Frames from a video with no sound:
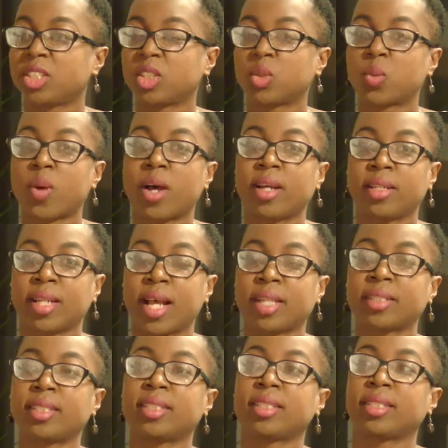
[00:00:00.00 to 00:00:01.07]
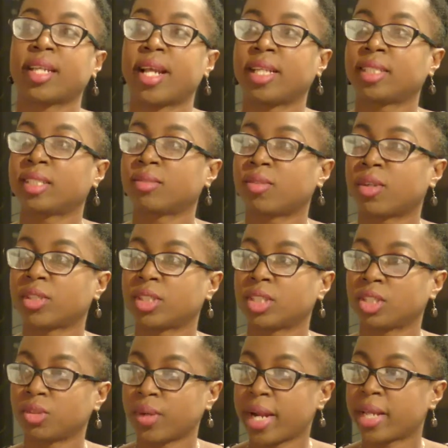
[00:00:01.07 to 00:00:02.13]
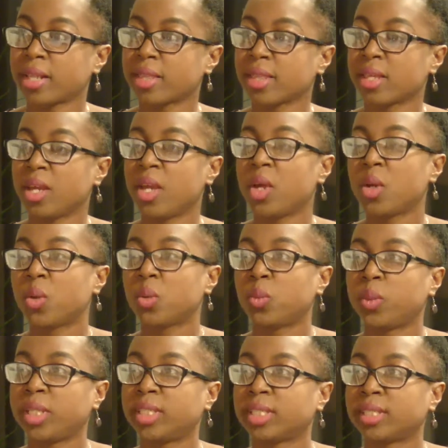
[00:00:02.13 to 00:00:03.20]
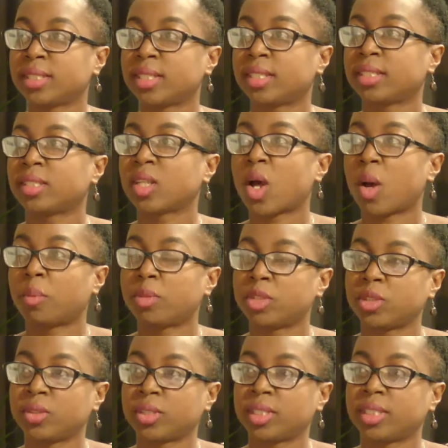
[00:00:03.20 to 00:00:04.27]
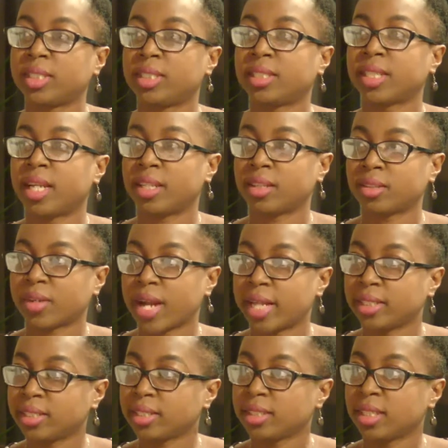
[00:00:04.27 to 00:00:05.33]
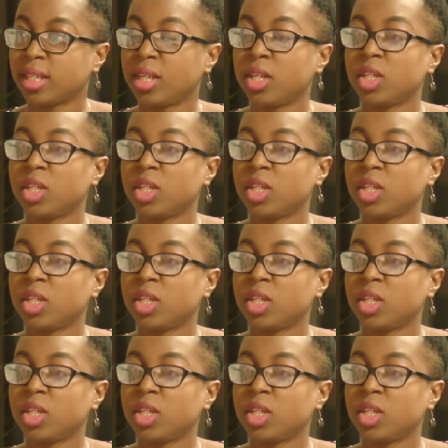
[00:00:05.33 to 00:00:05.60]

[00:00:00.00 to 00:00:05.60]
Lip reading: SWOT analysis stands for strength, weaknesses, opportunities, and threats.